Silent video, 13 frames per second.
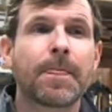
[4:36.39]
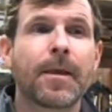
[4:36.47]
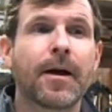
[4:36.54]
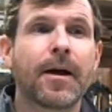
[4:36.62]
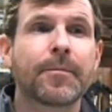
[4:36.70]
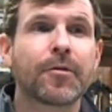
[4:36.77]

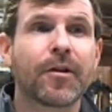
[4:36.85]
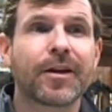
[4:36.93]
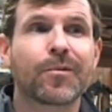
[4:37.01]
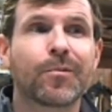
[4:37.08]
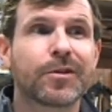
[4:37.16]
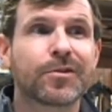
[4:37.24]
They're
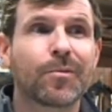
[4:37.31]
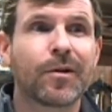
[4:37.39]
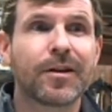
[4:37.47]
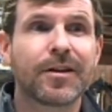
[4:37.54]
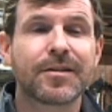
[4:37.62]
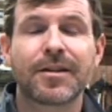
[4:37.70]
like, which
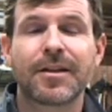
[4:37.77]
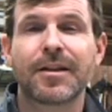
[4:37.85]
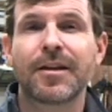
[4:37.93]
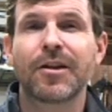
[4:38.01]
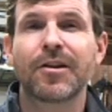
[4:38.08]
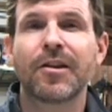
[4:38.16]
one is he?
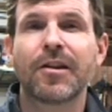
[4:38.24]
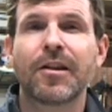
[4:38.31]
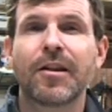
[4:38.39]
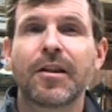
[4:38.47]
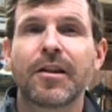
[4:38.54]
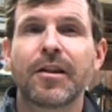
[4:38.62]
Yeah,
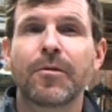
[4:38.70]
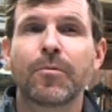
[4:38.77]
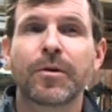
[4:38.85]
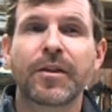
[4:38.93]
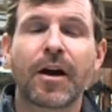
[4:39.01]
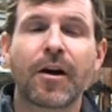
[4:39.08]

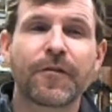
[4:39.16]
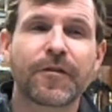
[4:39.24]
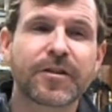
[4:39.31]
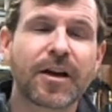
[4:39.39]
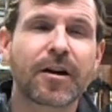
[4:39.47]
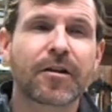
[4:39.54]
without
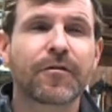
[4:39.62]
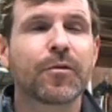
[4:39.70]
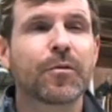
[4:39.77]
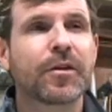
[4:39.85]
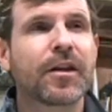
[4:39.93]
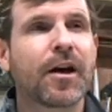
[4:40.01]

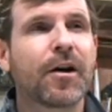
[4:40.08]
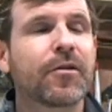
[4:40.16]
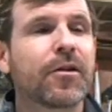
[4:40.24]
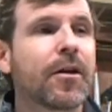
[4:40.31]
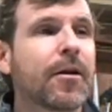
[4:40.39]
photography, without